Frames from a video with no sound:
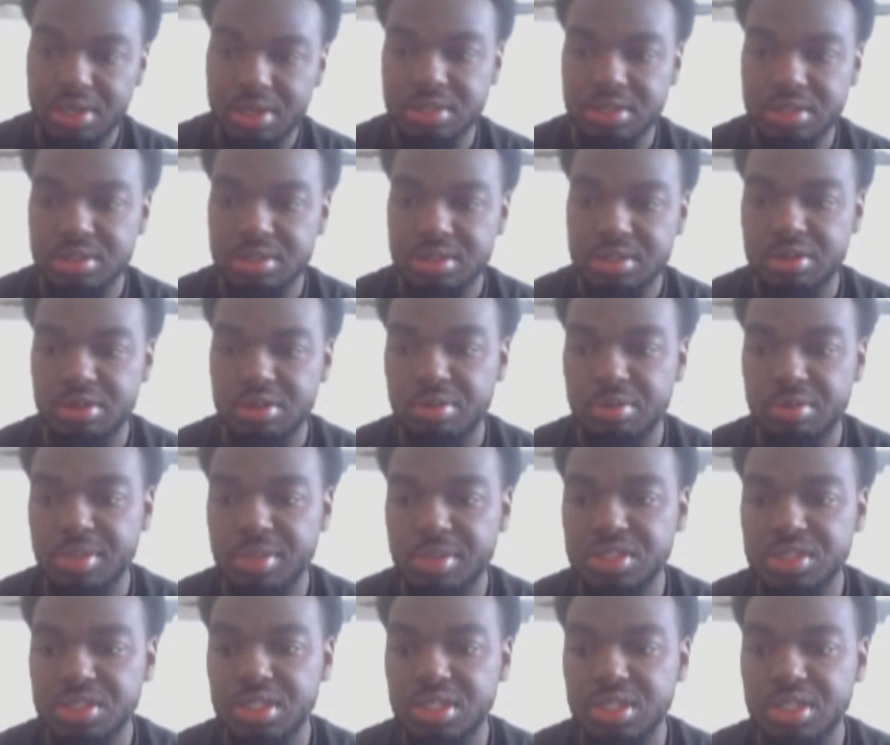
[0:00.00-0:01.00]
character or
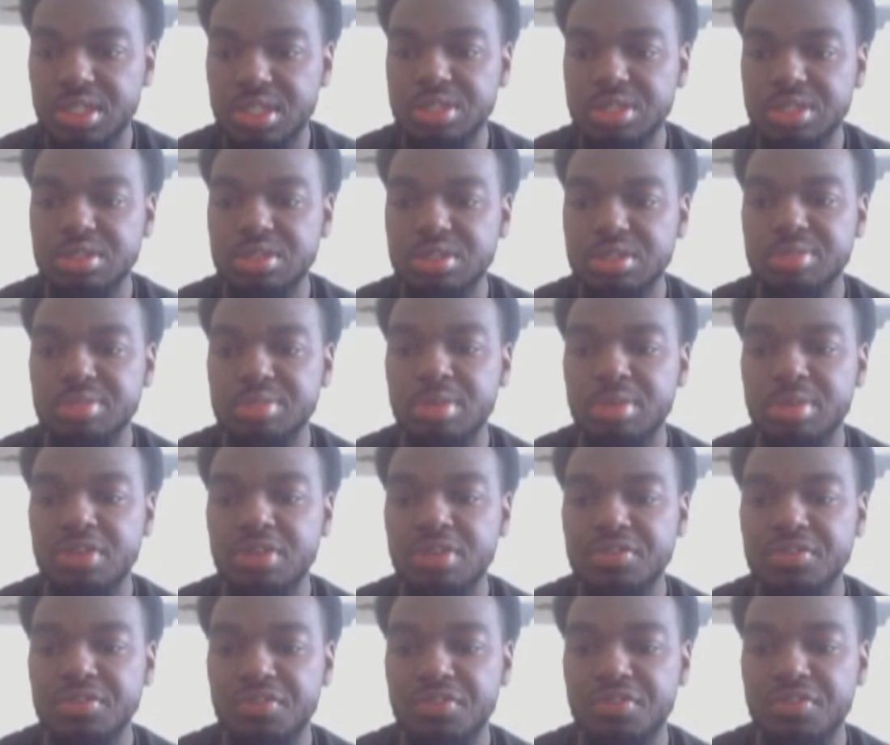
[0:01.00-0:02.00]
major character is
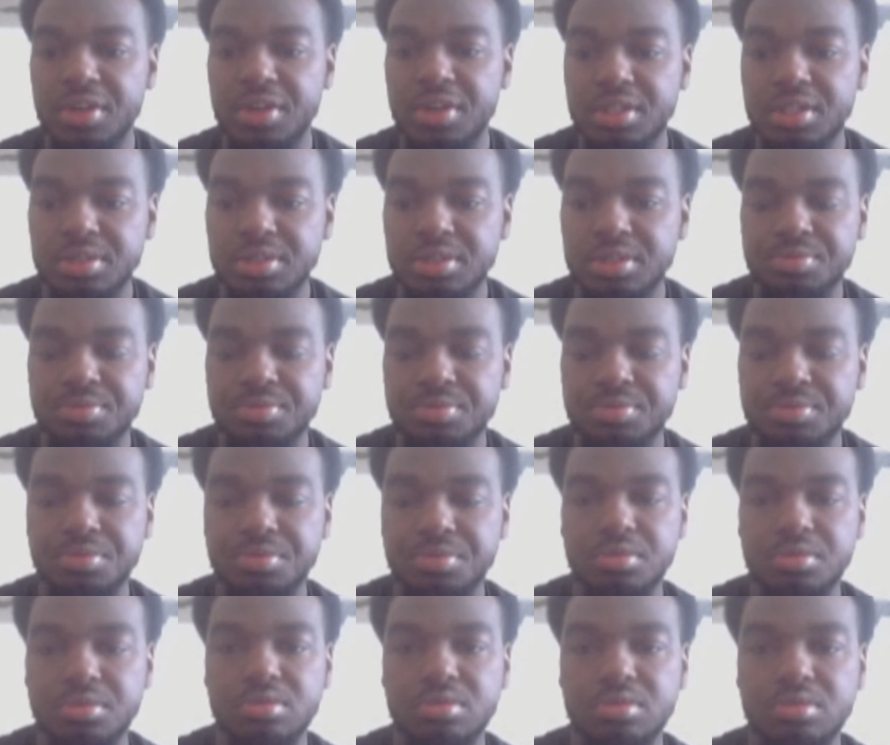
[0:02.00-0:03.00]
Melvin Franklin.
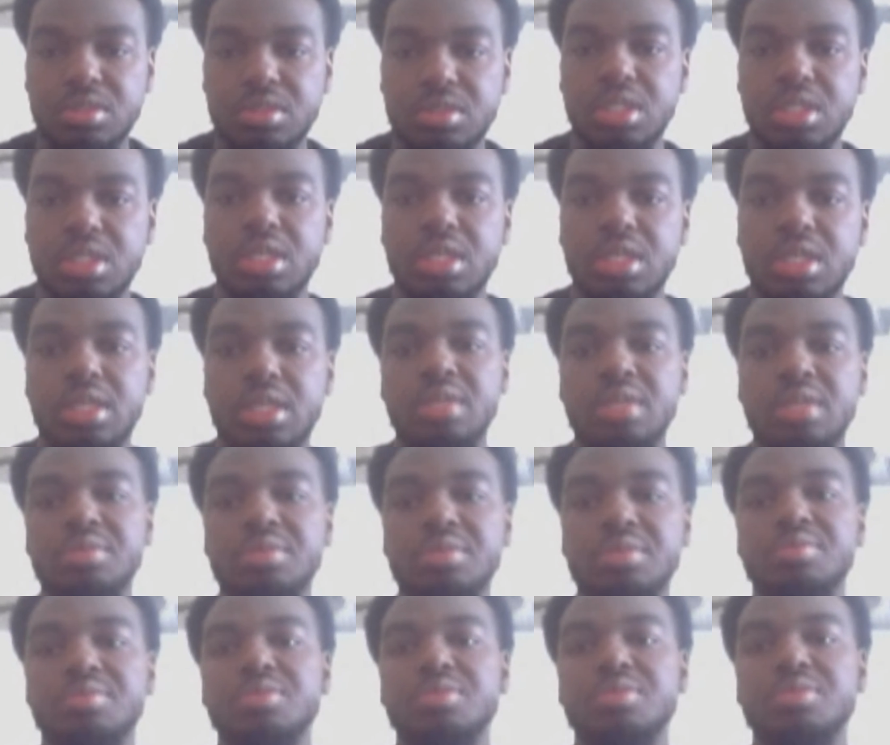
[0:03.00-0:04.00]

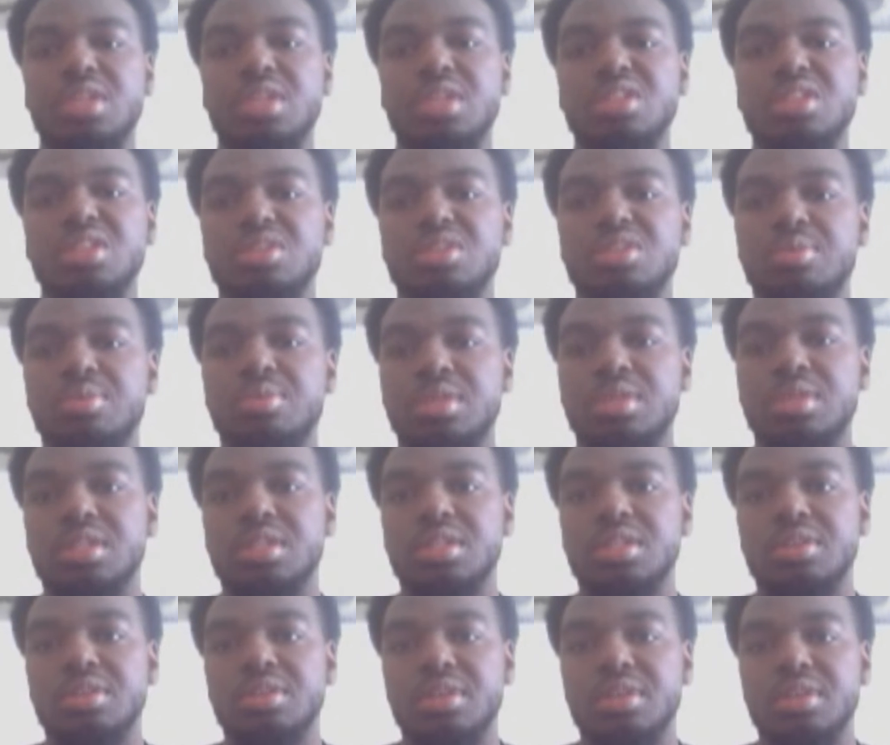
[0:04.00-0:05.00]
He was also one
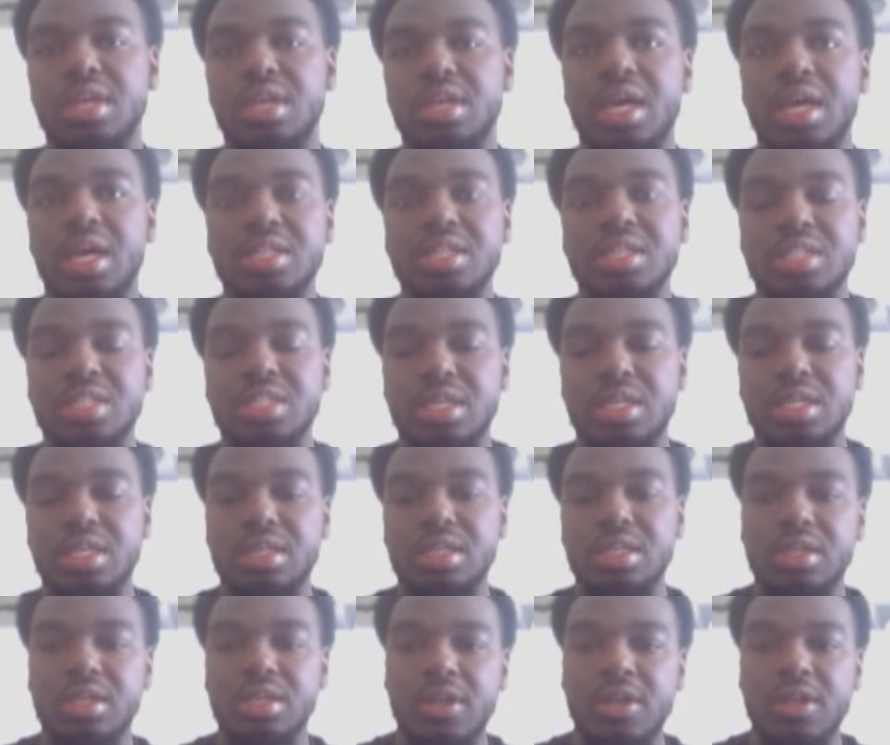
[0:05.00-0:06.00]
of the guys
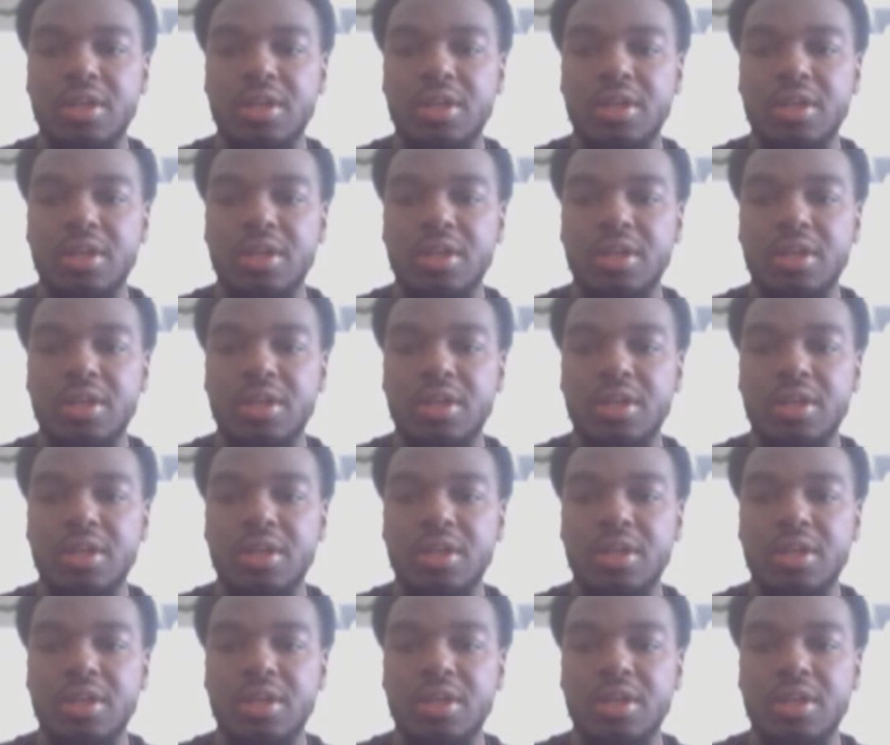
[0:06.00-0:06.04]
that